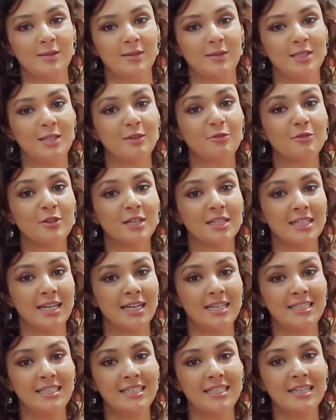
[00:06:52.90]
different
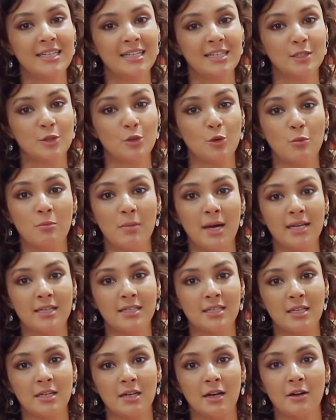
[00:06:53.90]
ideas, who
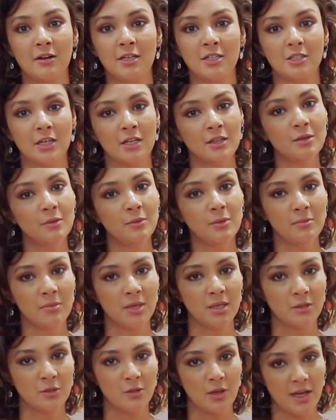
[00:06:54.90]
might encourage other
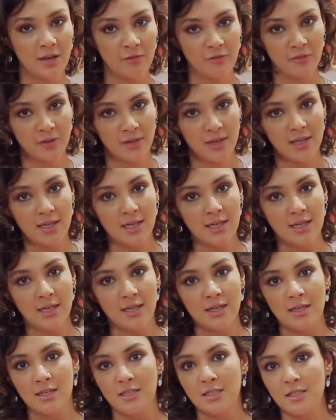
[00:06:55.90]
women to have
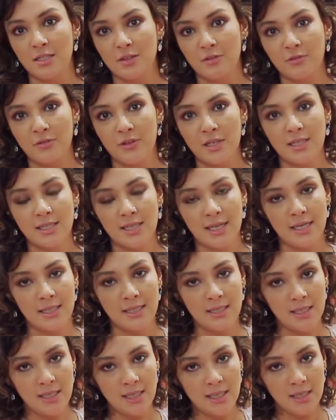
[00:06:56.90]
different
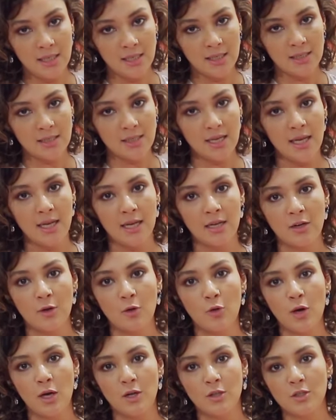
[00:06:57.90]
ideas and
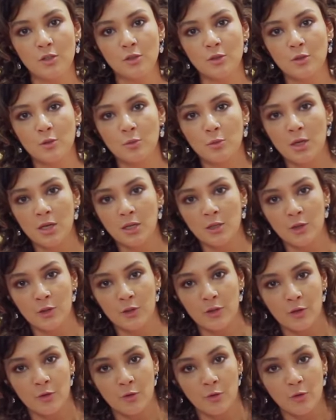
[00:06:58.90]
go out into the world on
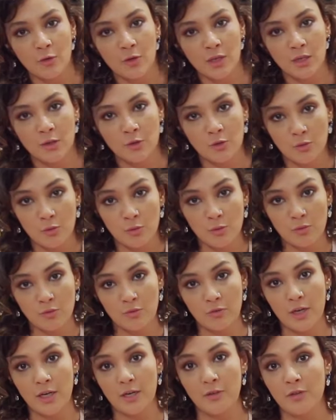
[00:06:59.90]
their own and do
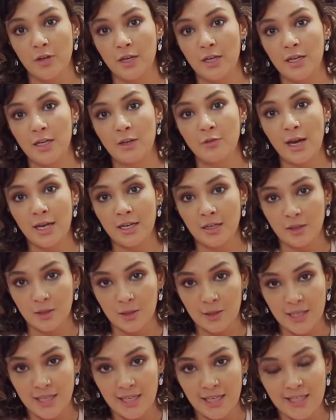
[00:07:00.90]
very, very radical
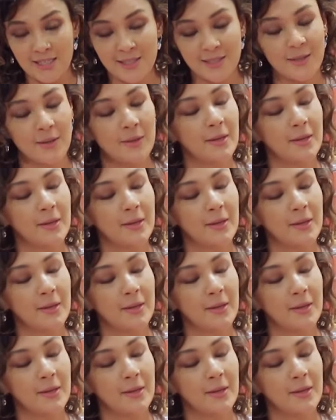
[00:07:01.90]
things.